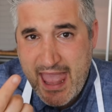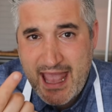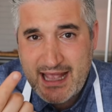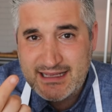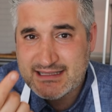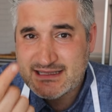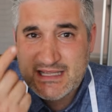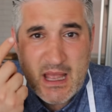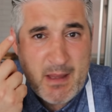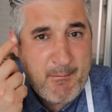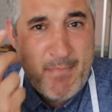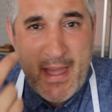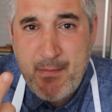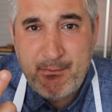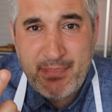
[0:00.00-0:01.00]
eggs,
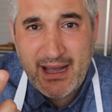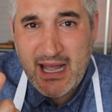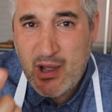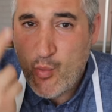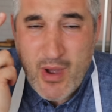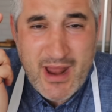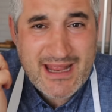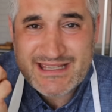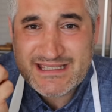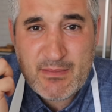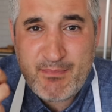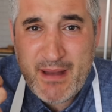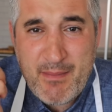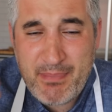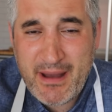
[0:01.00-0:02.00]
pepper. Where is the
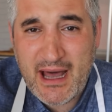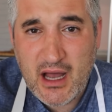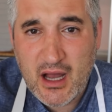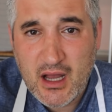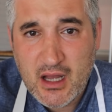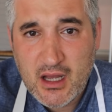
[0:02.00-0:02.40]
pepper?